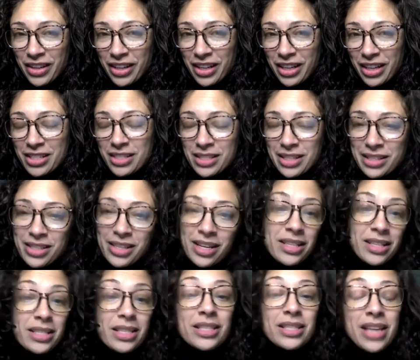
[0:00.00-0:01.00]
is
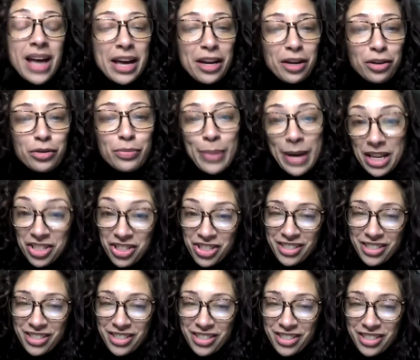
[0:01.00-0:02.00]
entitled
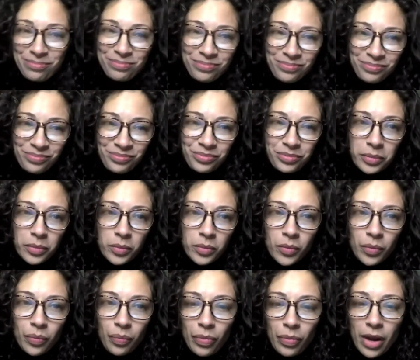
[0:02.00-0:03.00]
Patience.
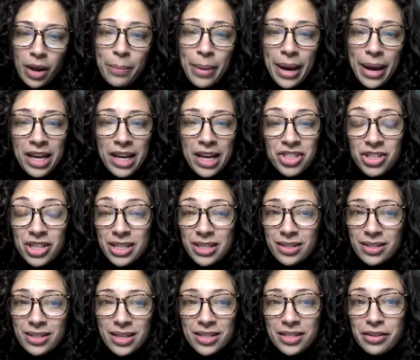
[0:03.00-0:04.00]

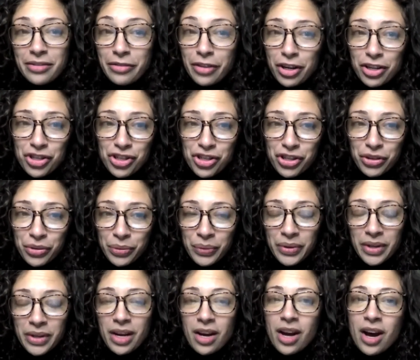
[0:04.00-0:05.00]
Patience is a virtue,
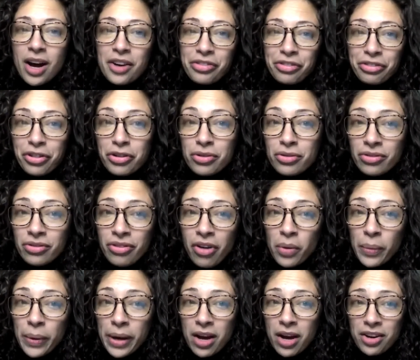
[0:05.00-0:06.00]
a fruit
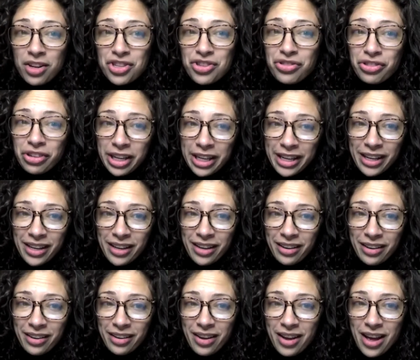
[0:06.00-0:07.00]
growing on a tree
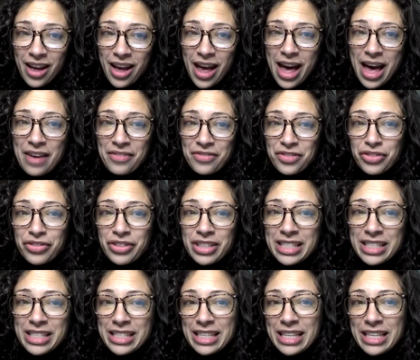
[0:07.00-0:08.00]
after a
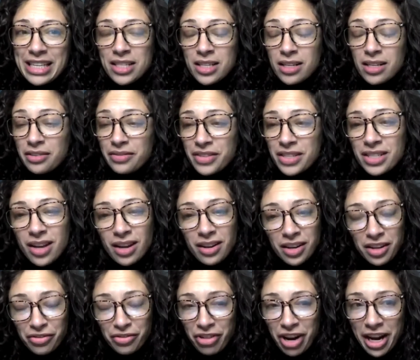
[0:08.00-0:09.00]
season of sun
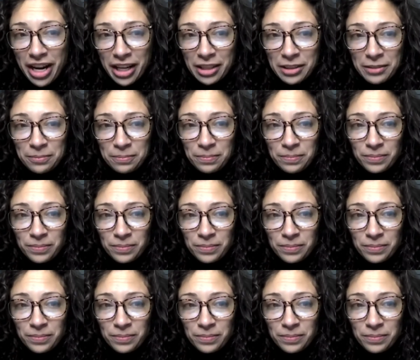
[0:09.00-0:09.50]
and rain.